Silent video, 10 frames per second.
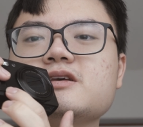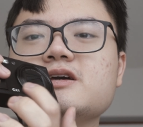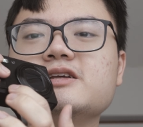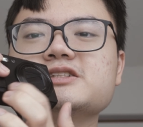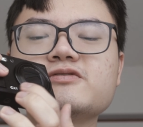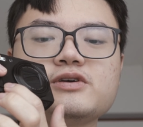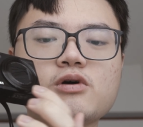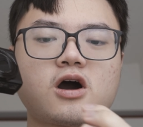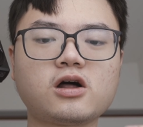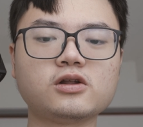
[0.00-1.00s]
it doesn't feel
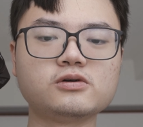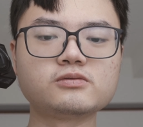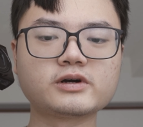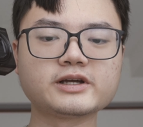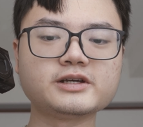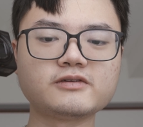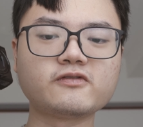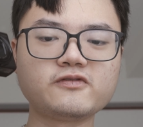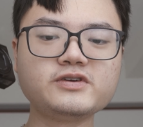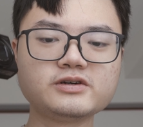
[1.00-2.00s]
hollow, right? It
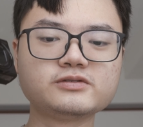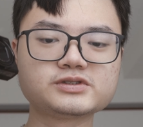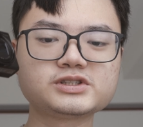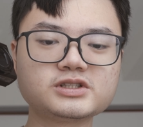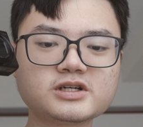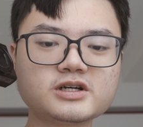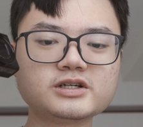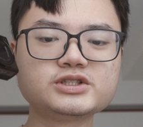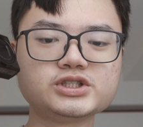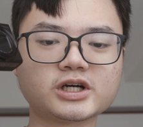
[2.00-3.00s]
feels
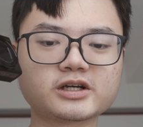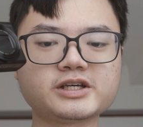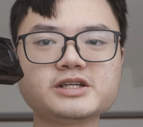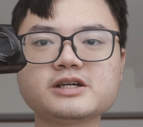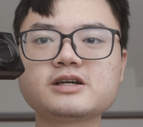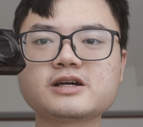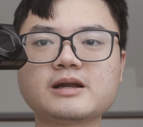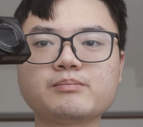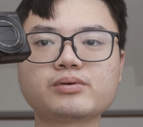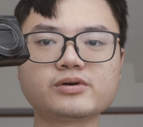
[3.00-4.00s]
chunky
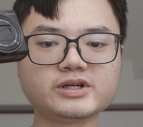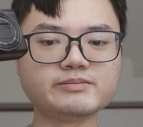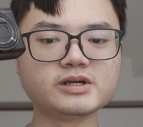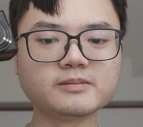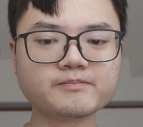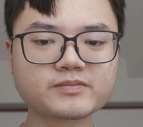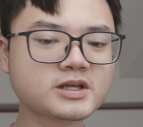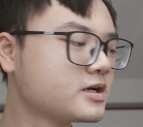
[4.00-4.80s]
and premium.